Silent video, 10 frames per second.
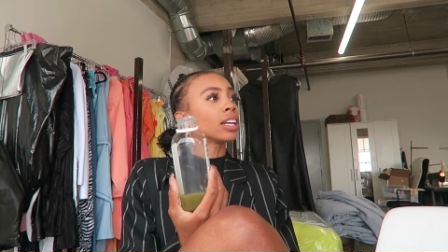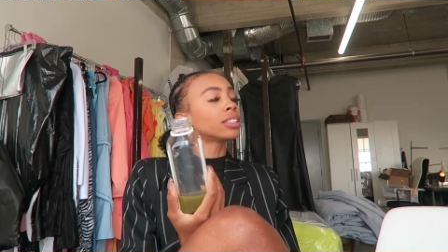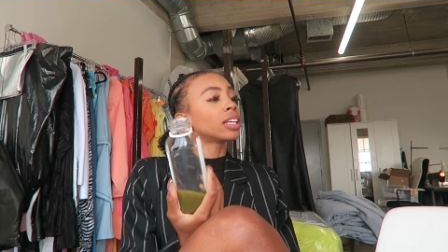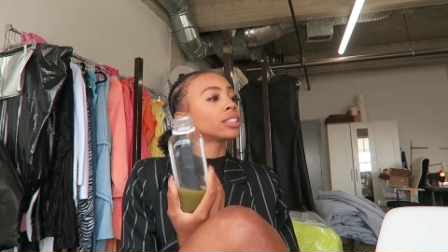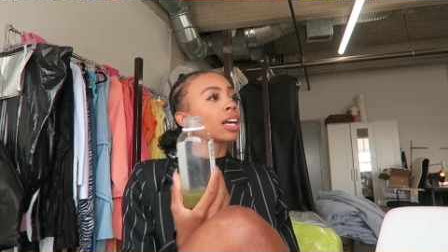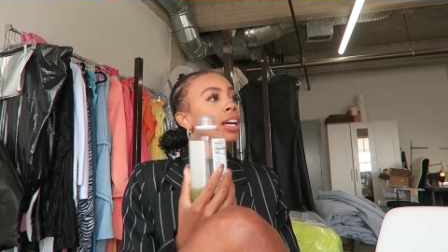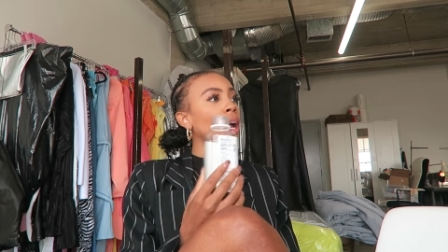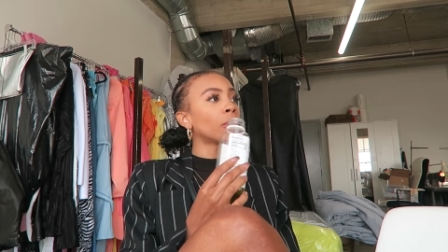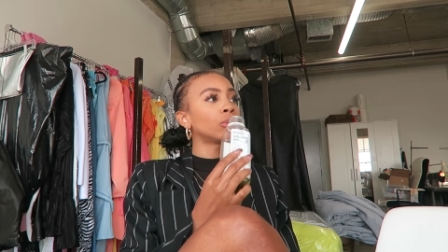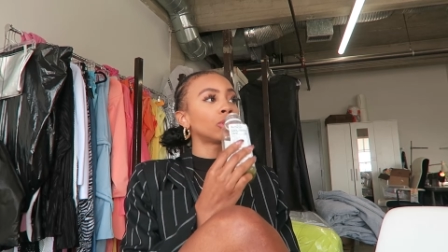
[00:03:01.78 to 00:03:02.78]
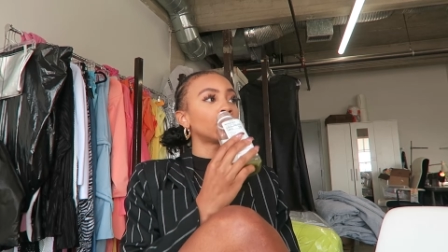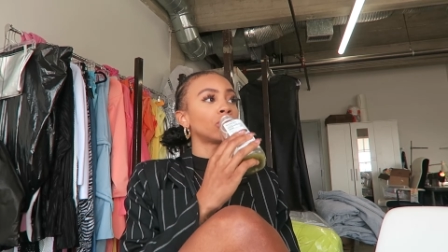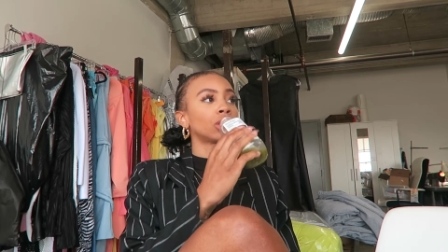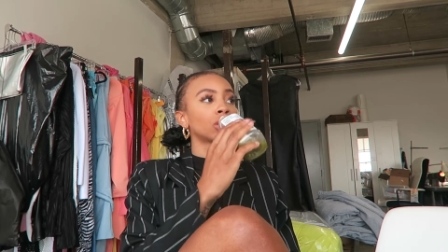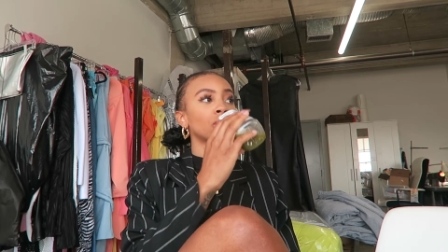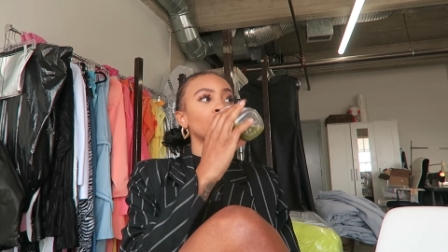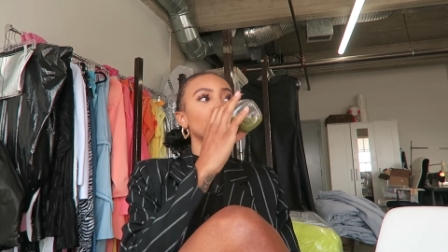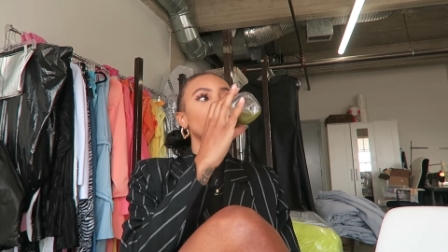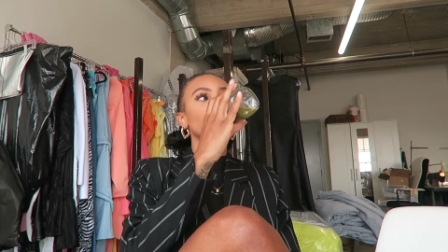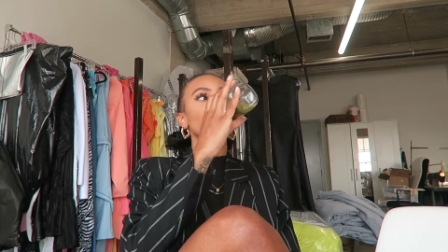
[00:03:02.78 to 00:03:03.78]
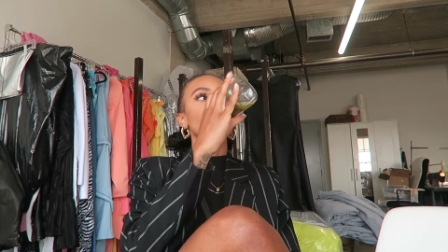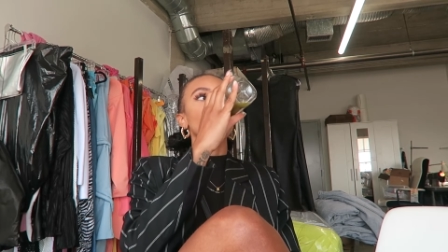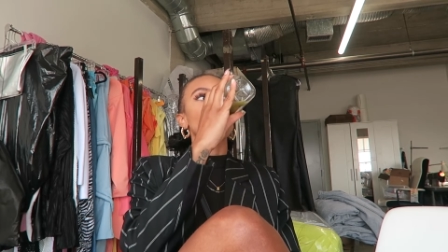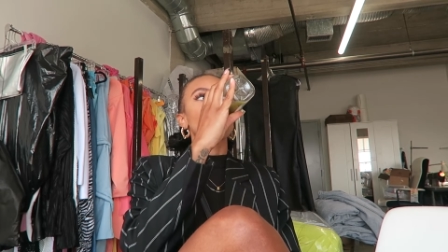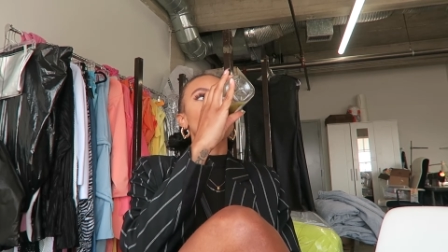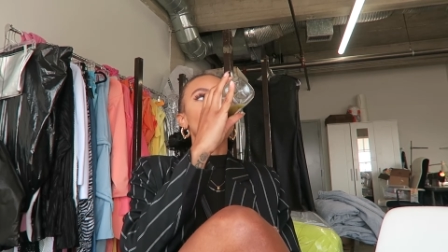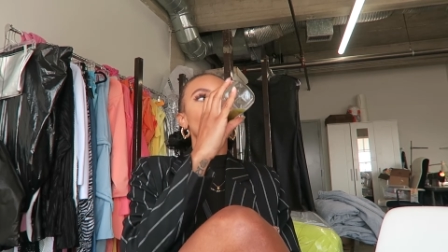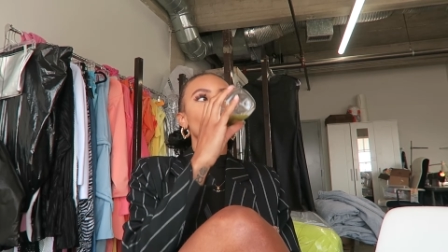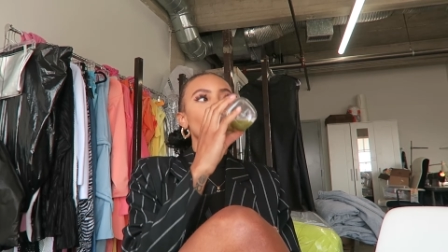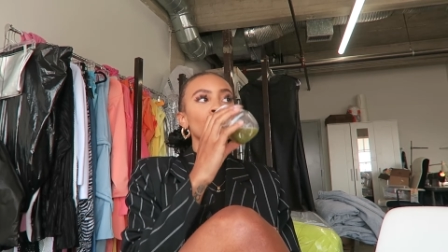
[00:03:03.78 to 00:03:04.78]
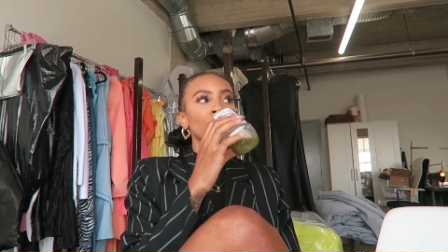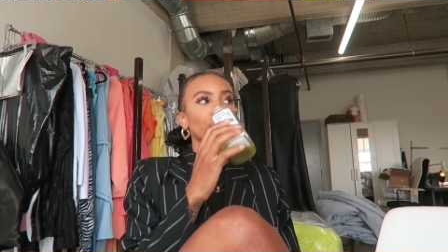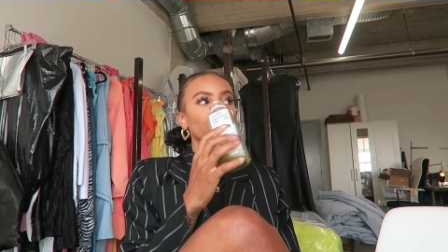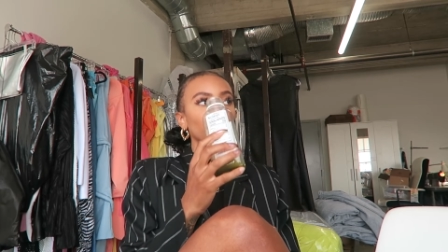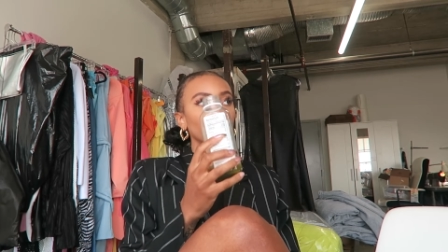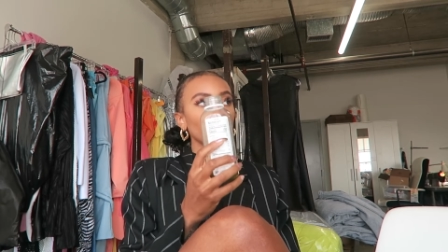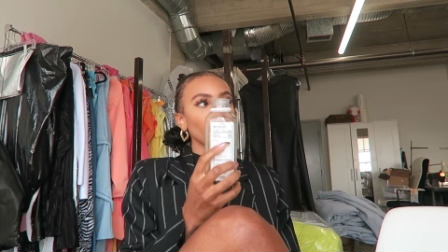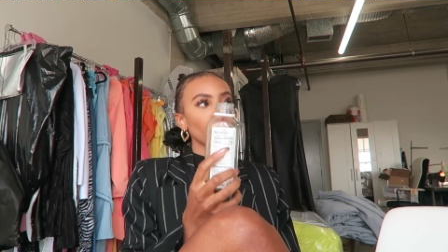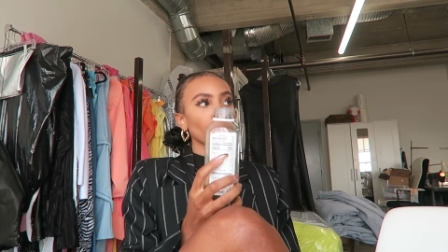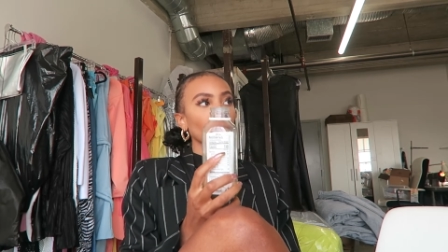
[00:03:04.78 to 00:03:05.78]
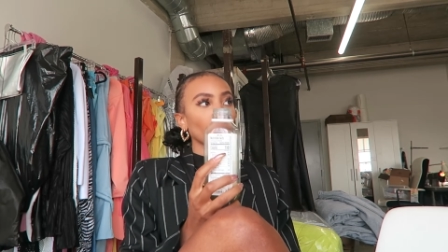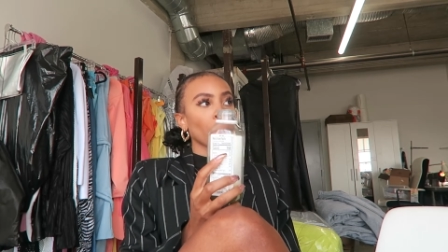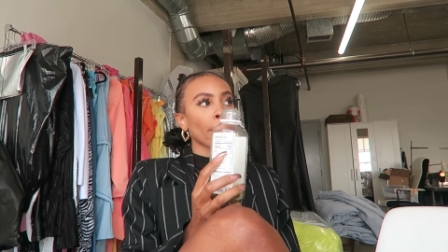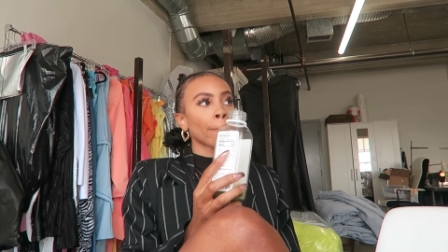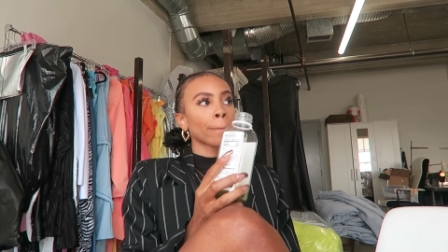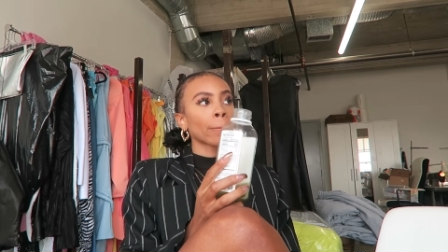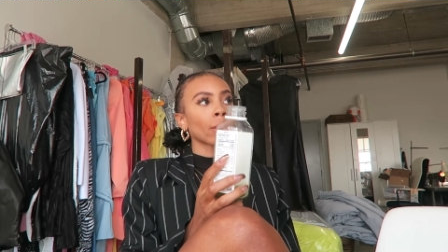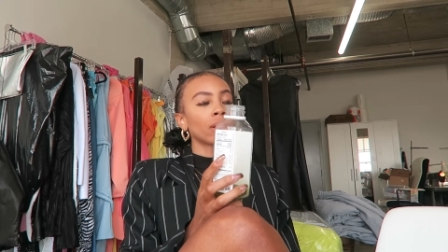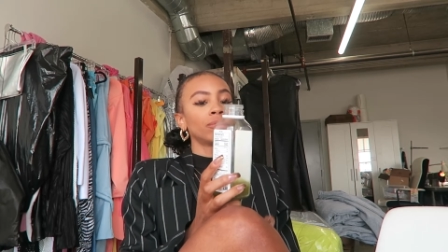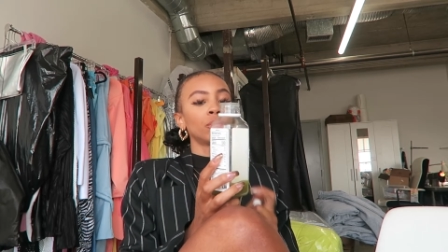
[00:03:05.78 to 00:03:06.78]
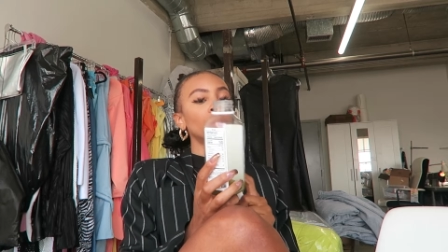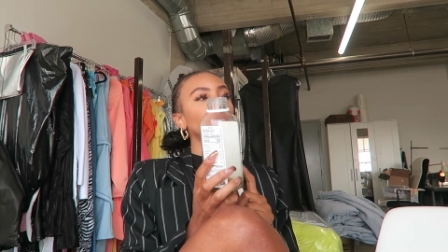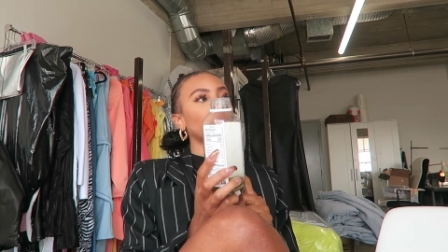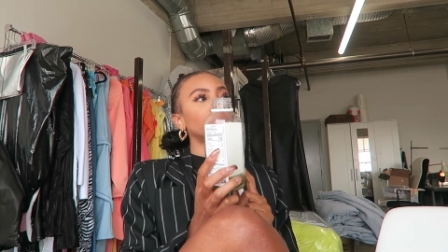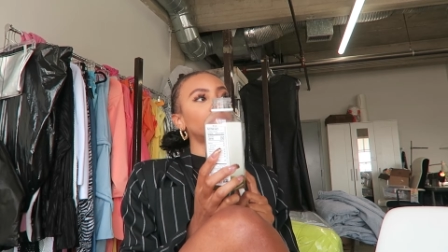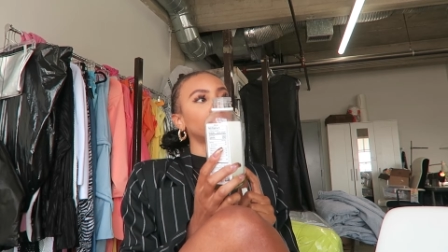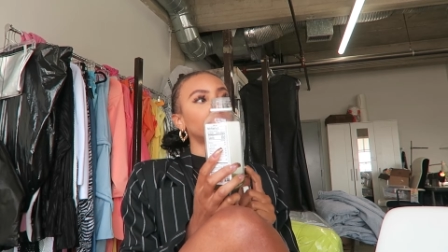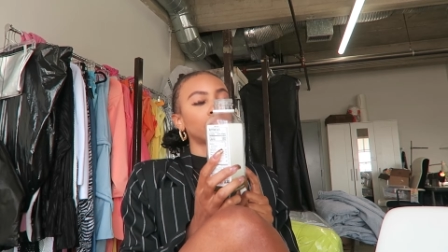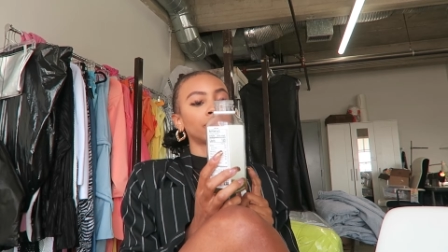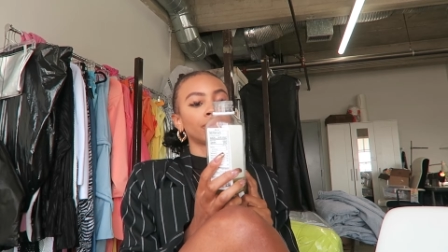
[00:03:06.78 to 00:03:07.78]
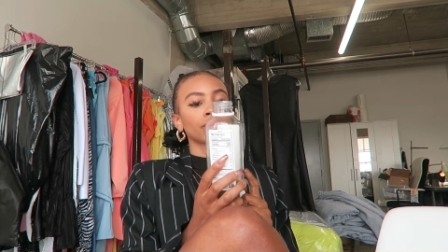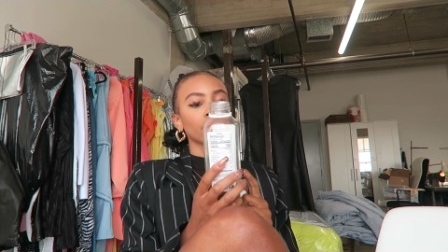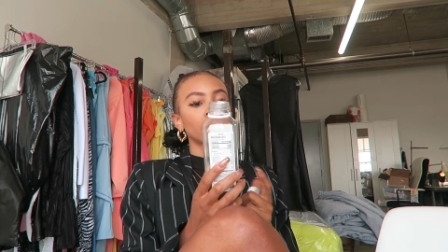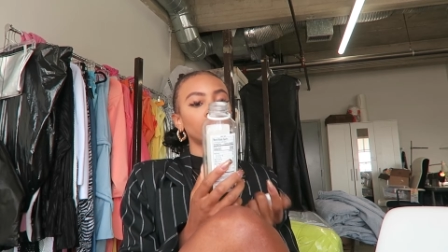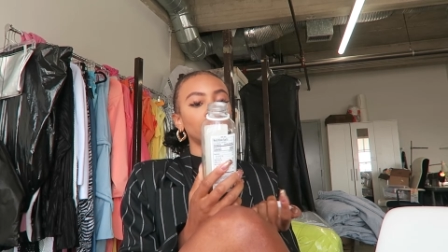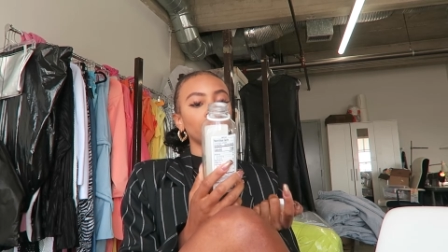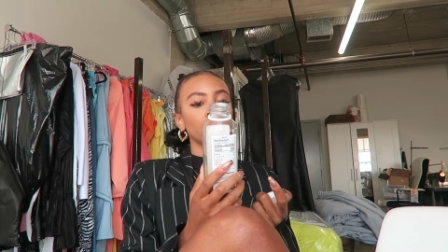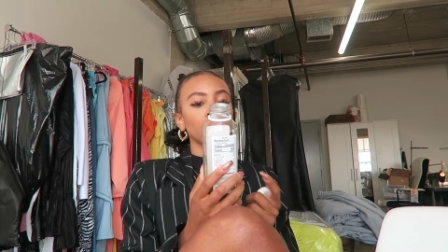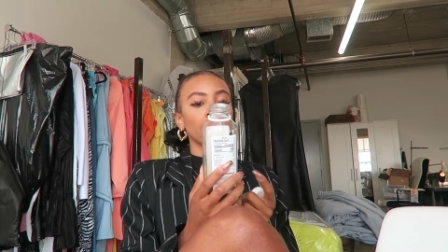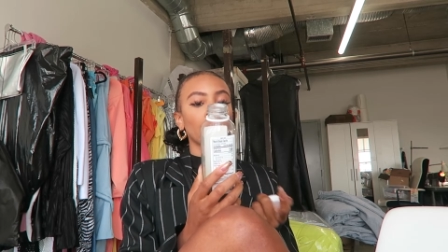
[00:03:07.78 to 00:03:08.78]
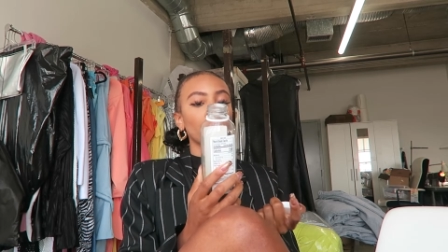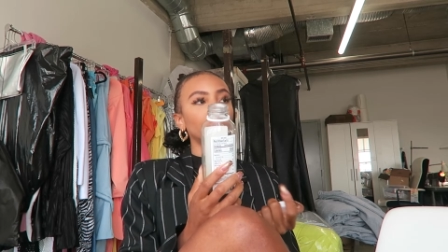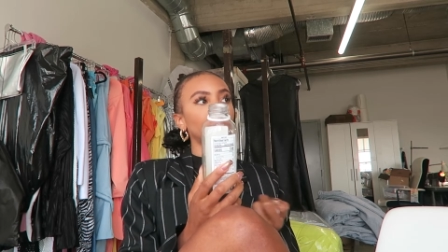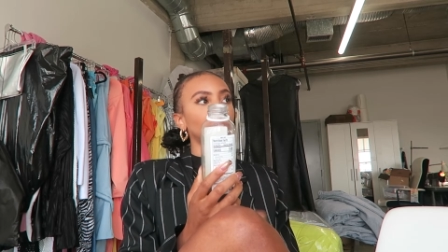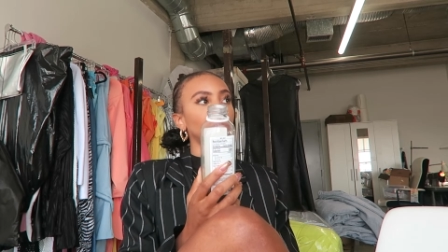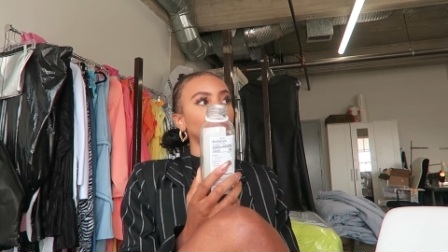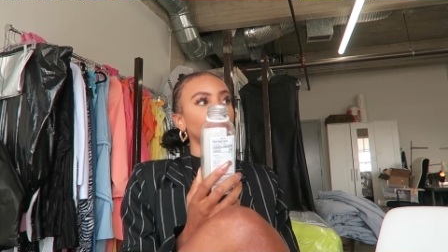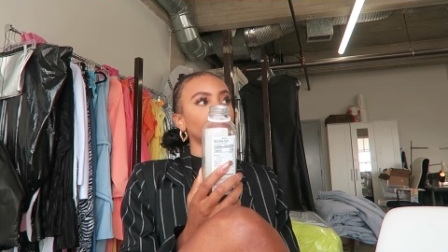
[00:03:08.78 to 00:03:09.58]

kind of tastes like apple juice. I'm always skeptical by green juice. You would like this. It's sweet like apple juice.